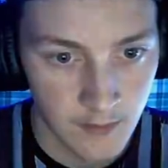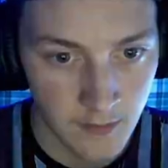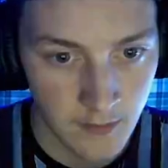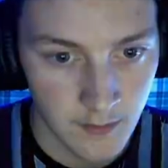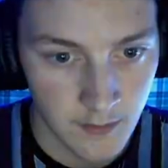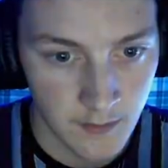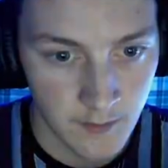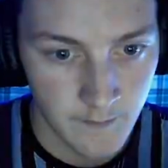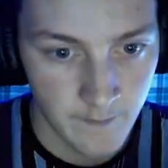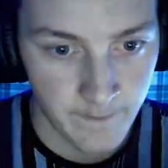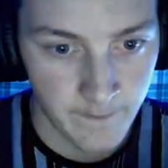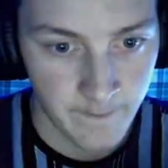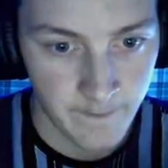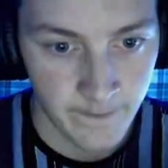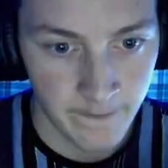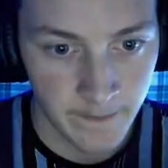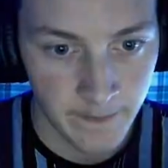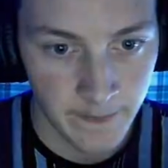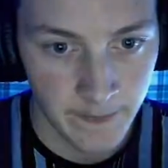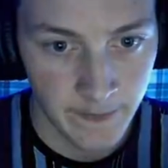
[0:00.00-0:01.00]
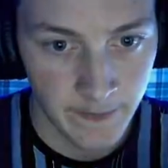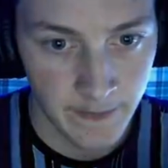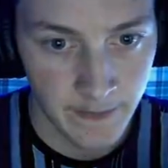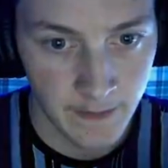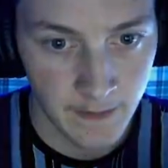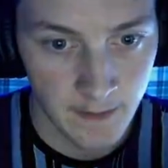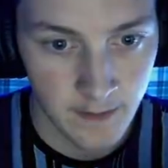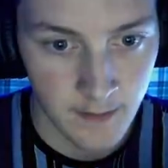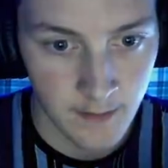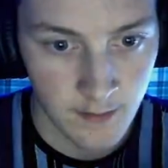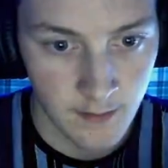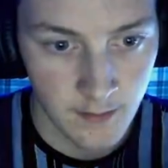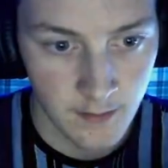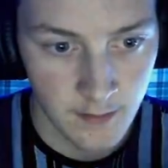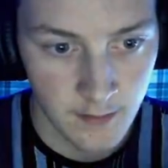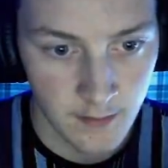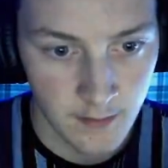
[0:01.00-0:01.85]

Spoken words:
(silence)